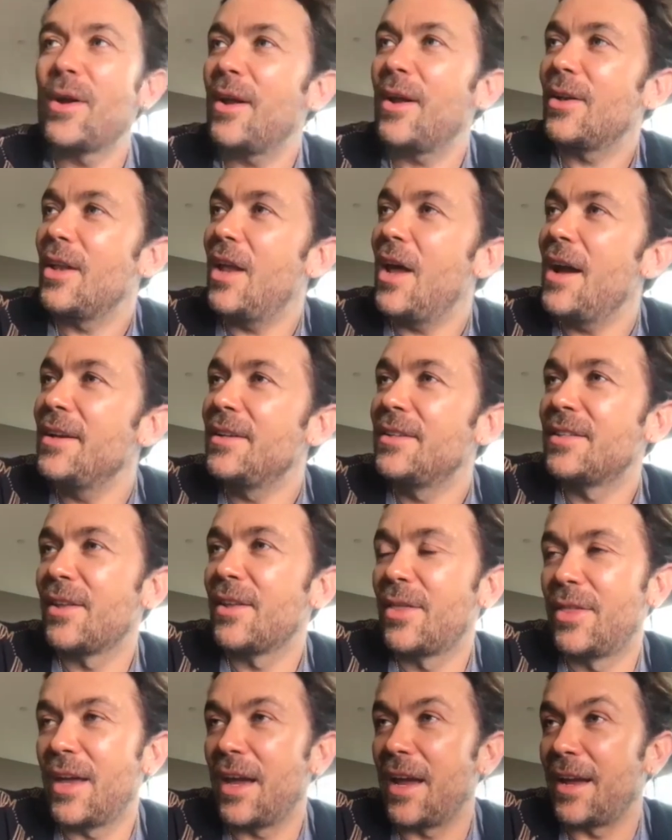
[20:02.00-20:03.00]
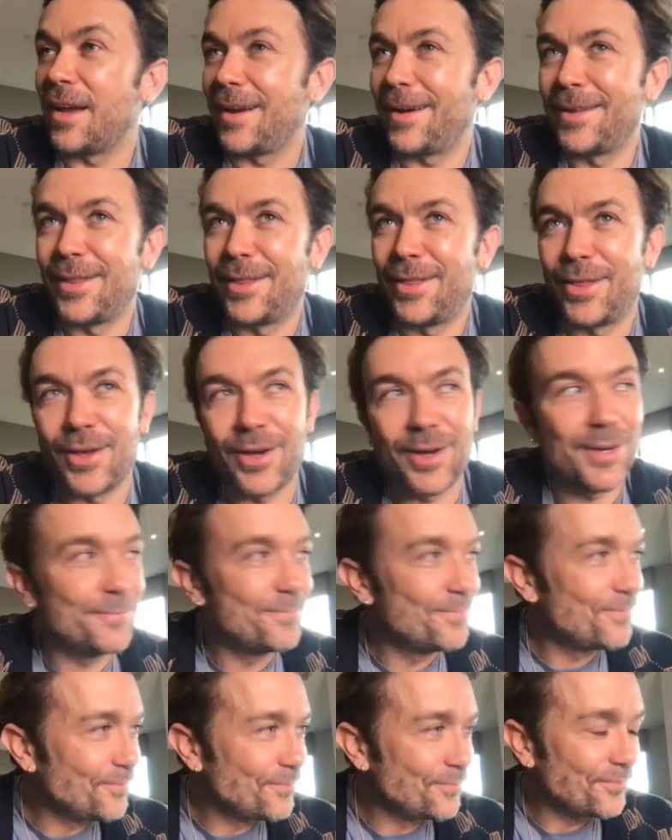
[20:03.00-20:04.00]
I'd like to think
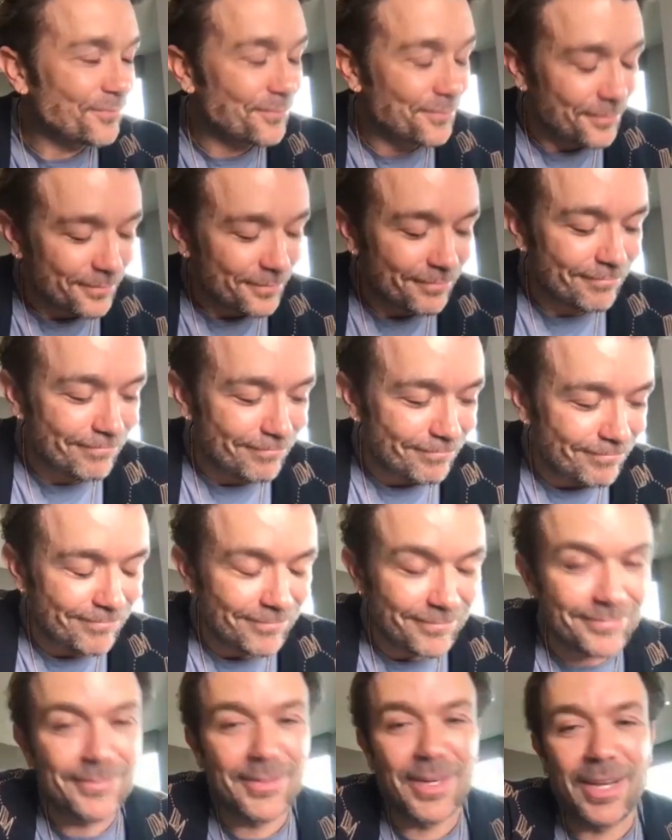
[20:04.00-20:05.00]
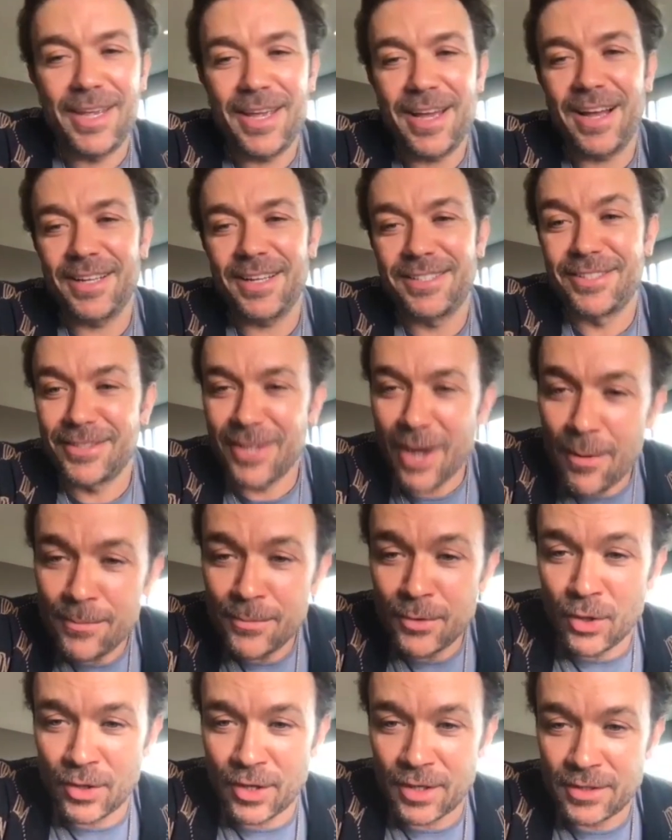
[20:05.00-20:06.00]
that he has
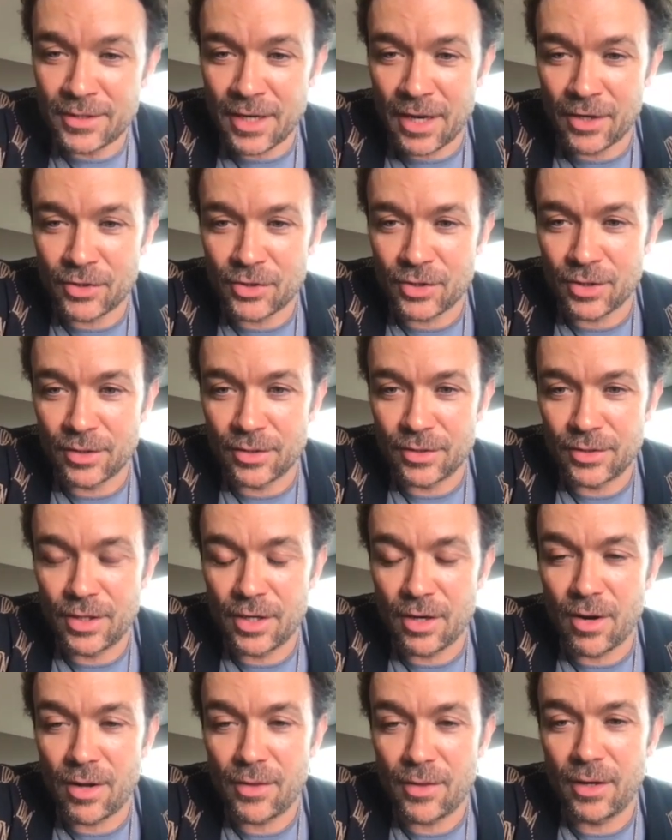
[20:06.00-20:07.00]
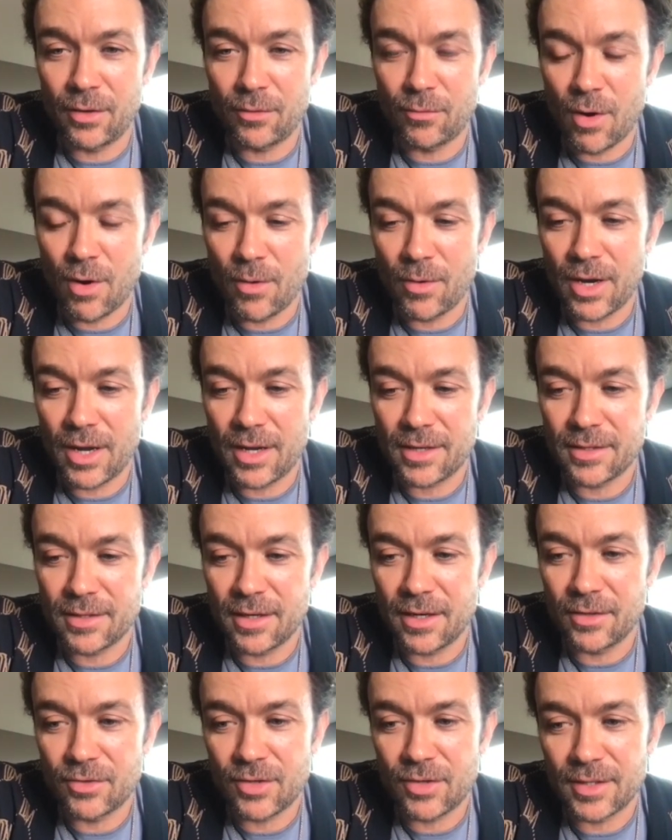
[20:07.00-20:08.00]
some good intentions. I think Rowan has an
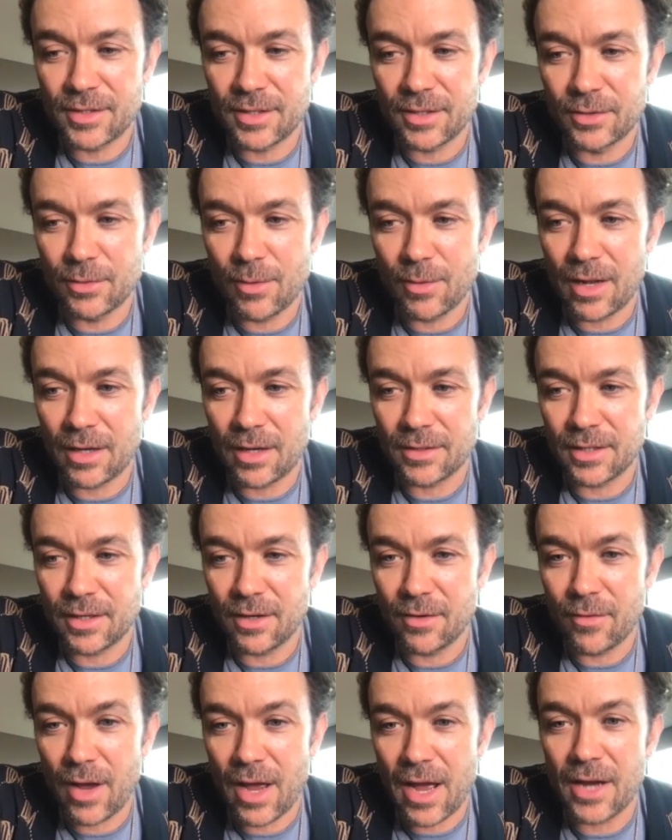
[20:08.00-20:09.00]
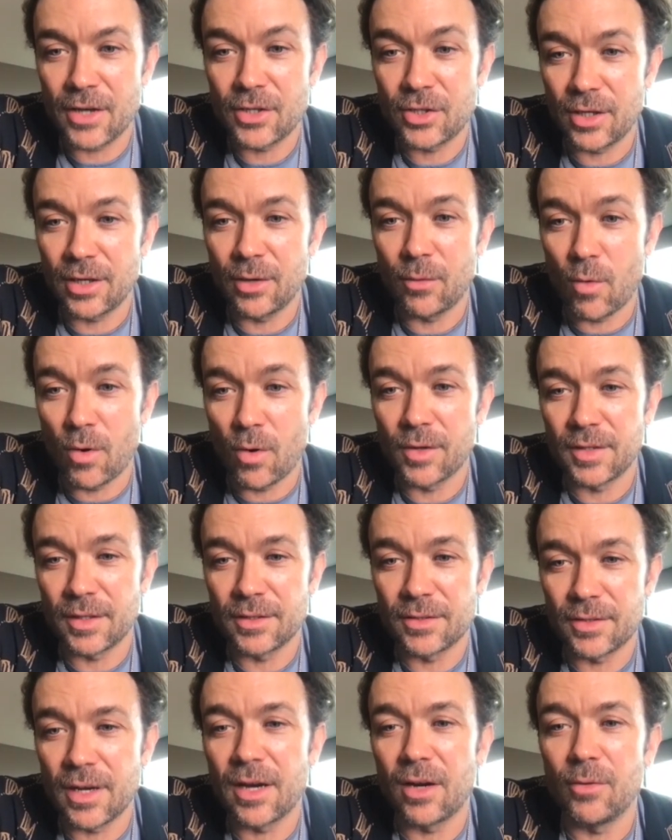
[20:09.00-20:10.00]
interesting duality of actually wanting
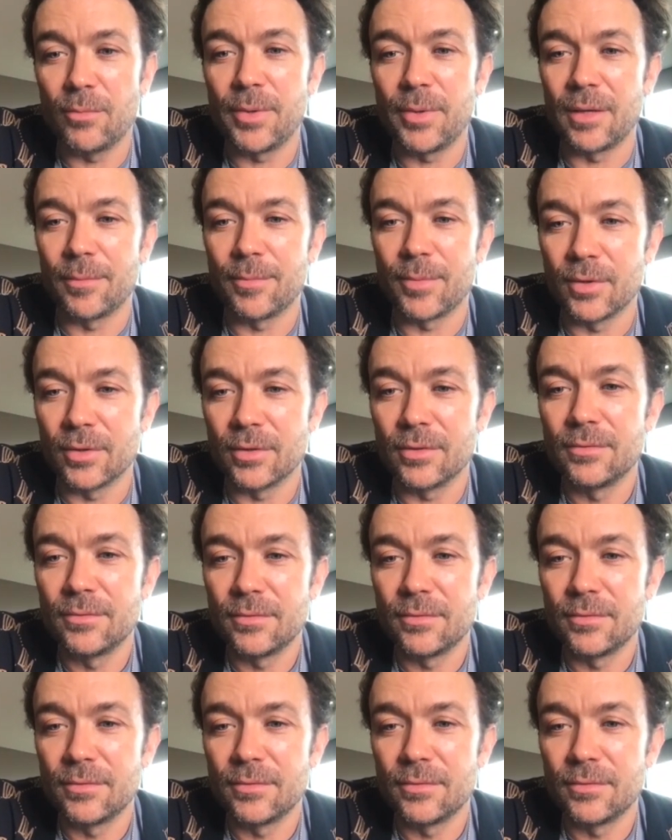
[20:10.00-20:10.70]
to help people,